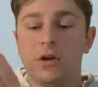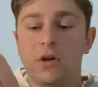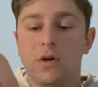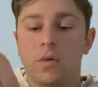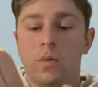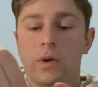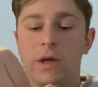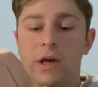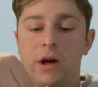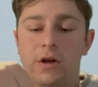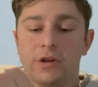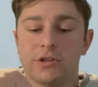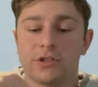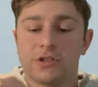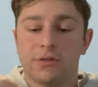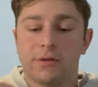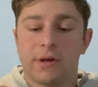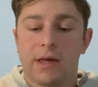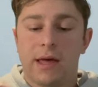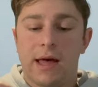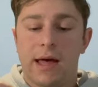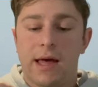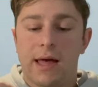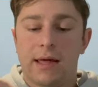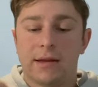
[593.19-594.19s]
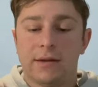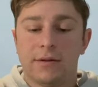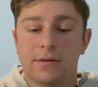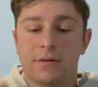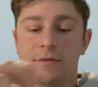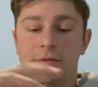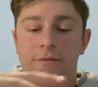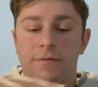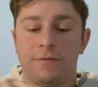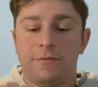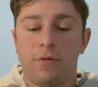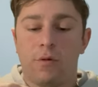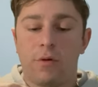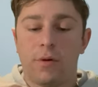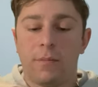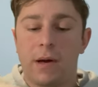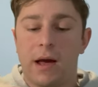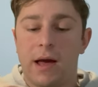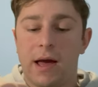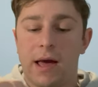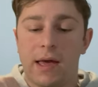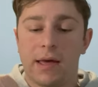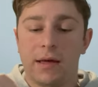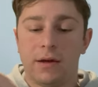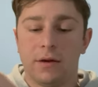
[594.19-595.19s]
we also got four
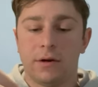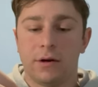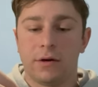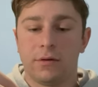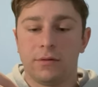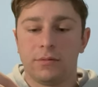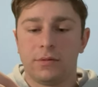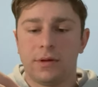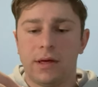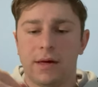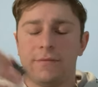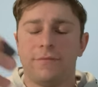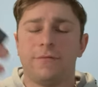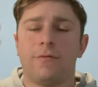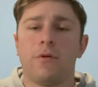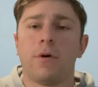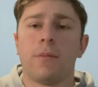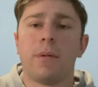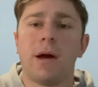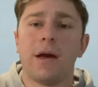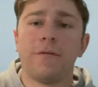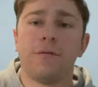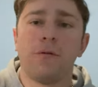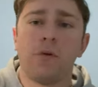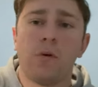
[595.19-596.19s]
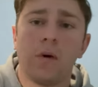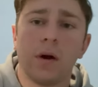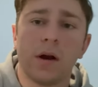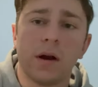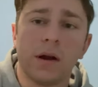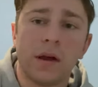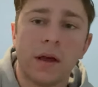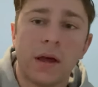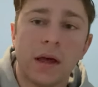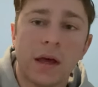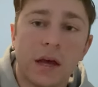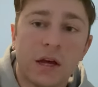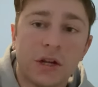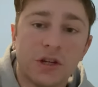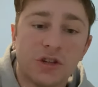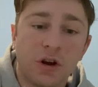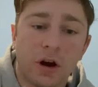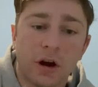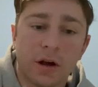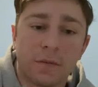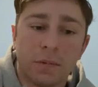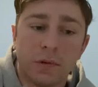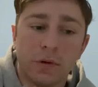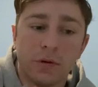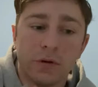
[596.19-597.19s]
by, or no, yeah, four by four
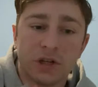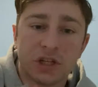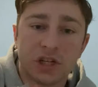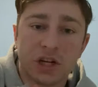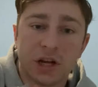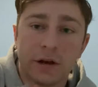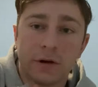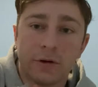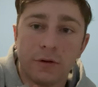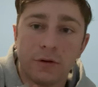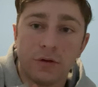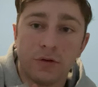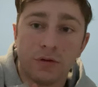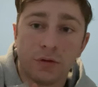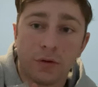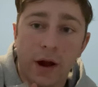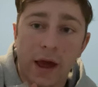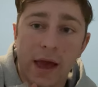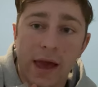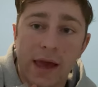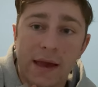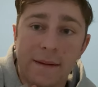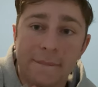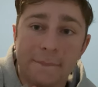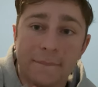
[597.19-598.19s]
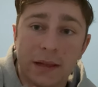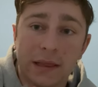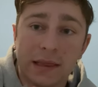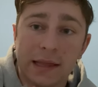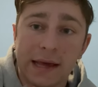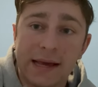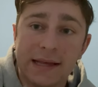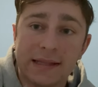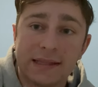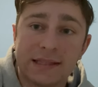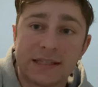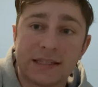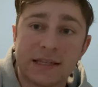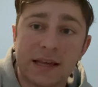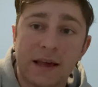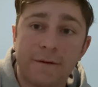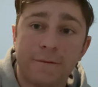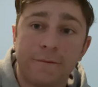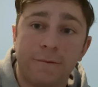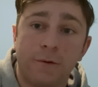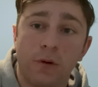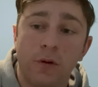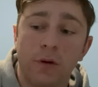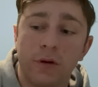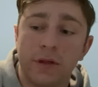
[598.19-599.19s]
dark bluish gray plates
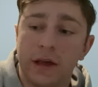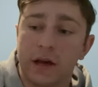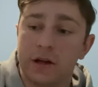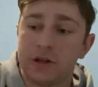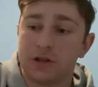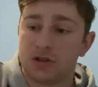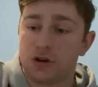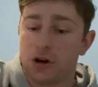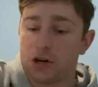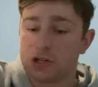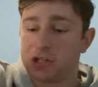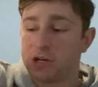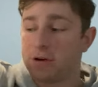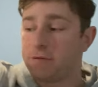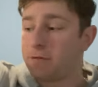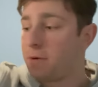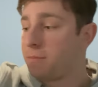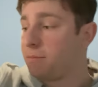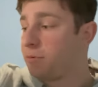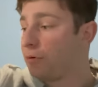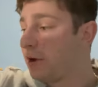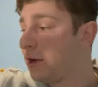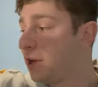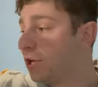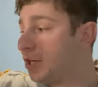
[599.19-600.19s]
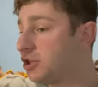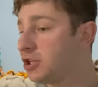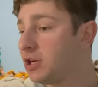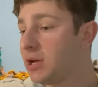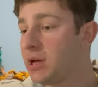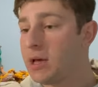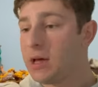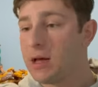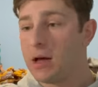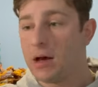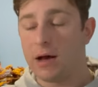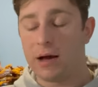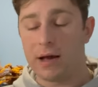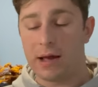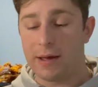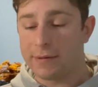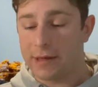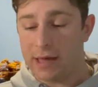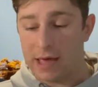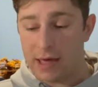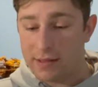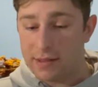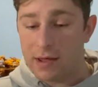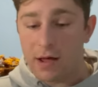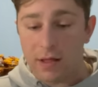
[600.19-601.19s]
for the construction of our bridge. Uh,
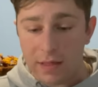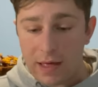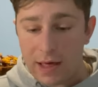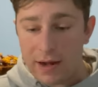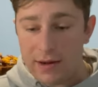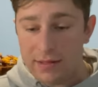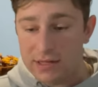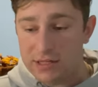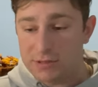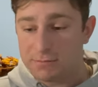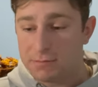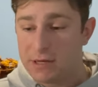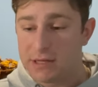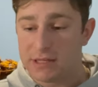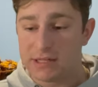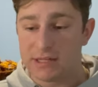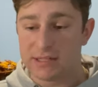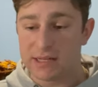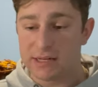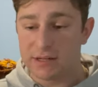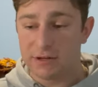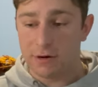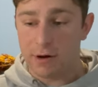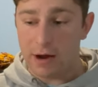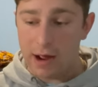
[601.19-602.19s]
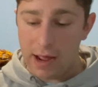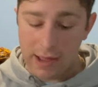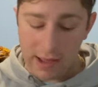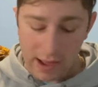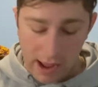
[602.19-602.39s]
again, a lot of these pieces, you know, I,